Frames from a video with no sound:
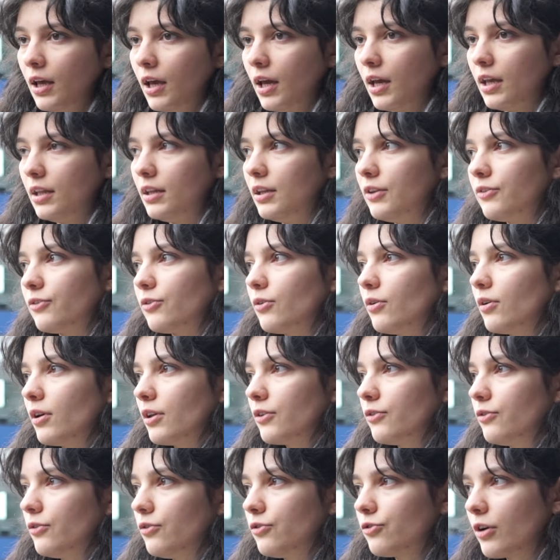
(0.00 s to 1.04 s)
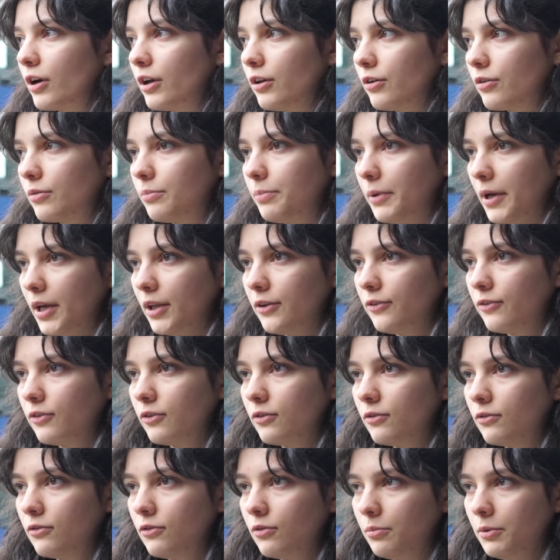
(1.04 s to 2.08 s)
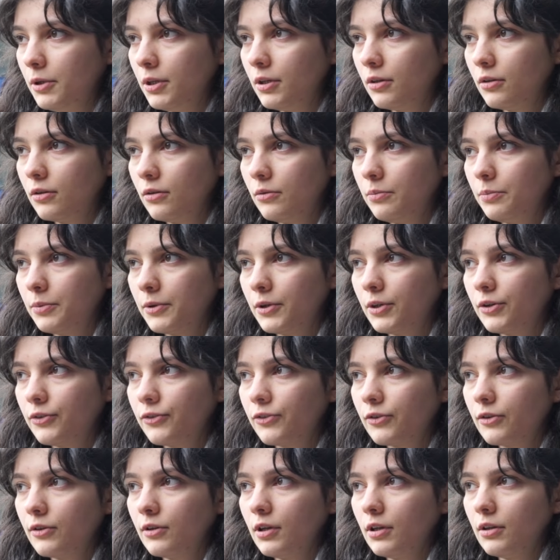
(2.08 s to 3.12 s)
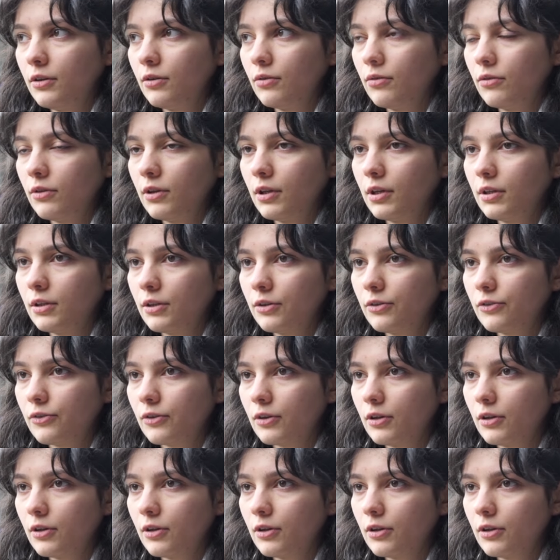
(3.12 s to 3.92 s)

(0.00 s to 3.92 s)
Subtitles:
And as long as you try your best to be a good person, I don't think there's